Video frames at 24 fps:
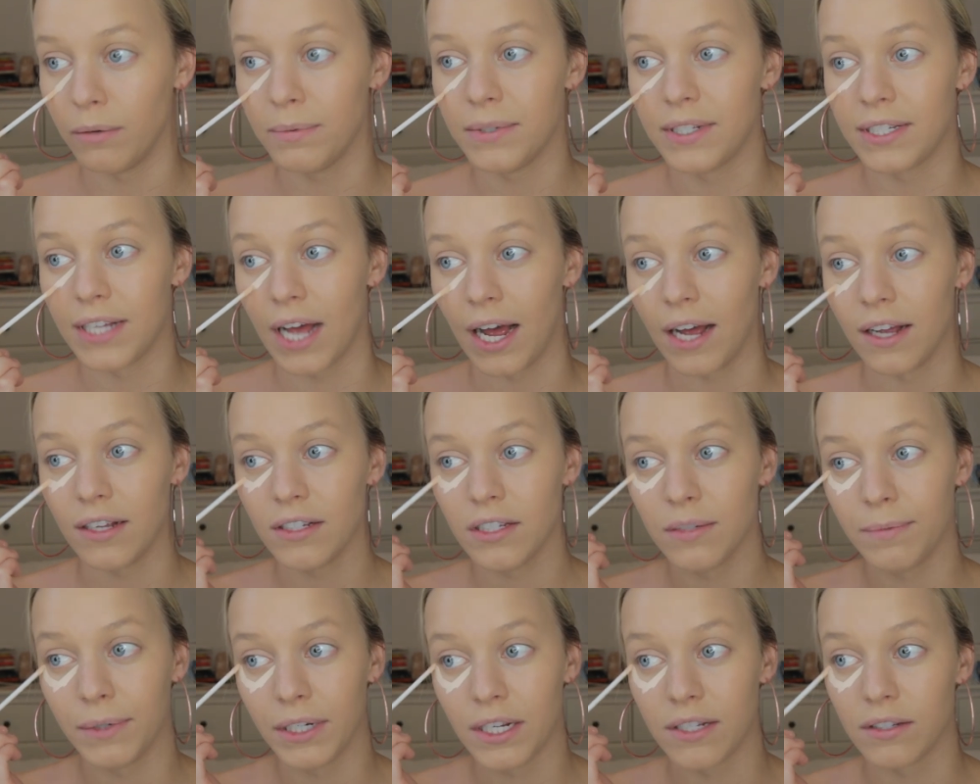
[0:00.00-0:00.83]

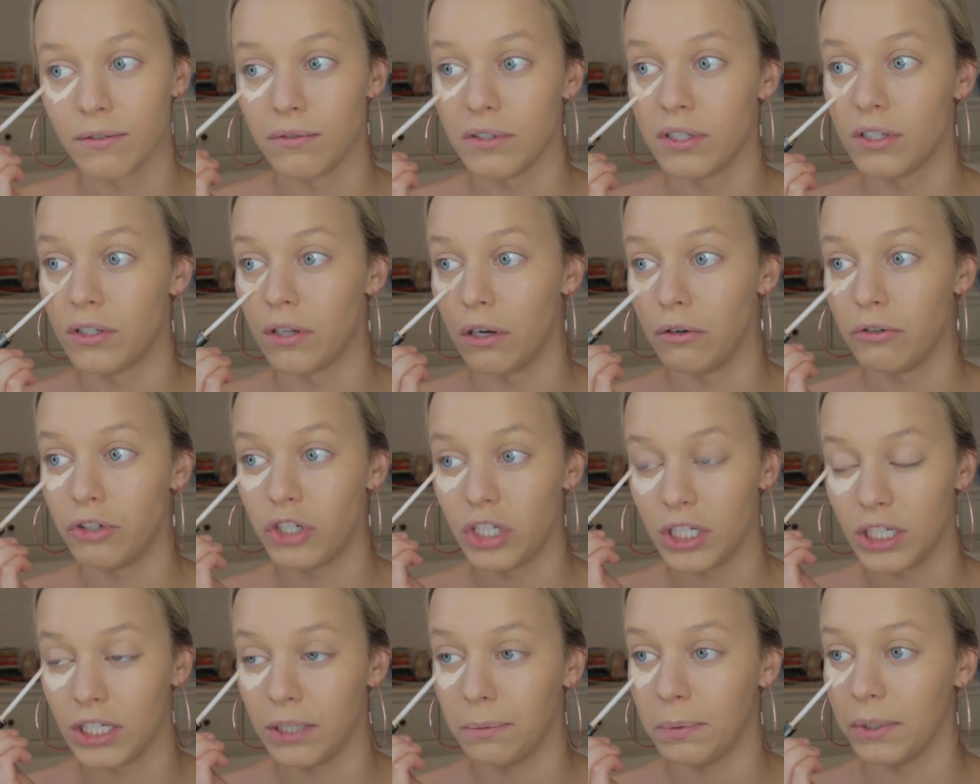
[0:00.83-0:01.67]
obsessed because it was so
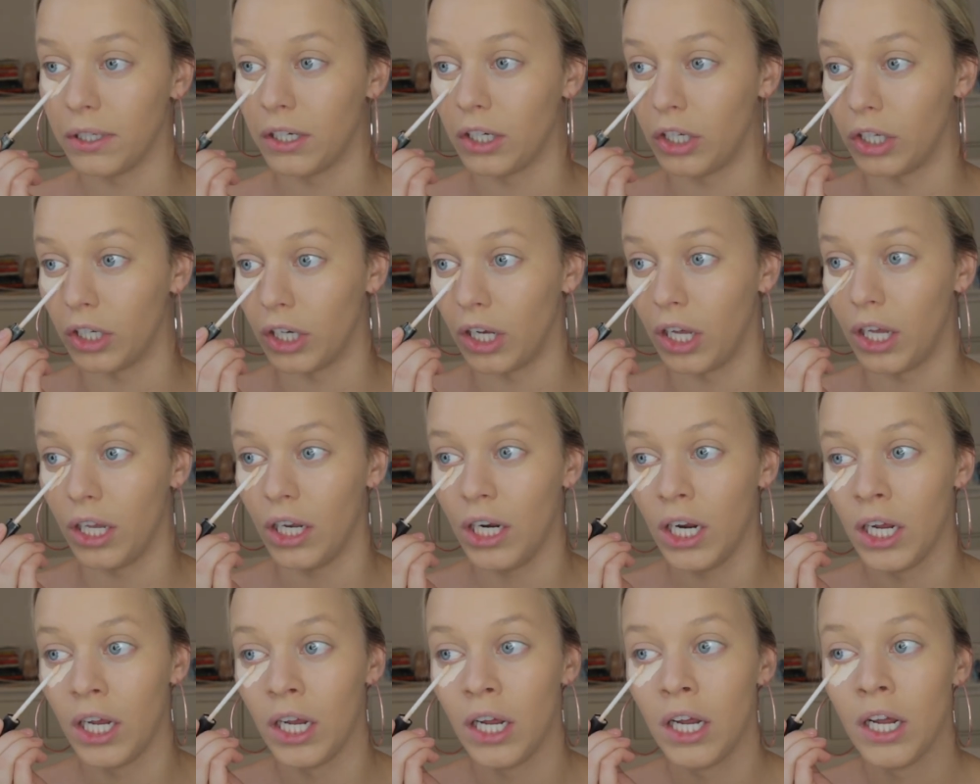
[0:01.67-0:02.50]
cheap and good.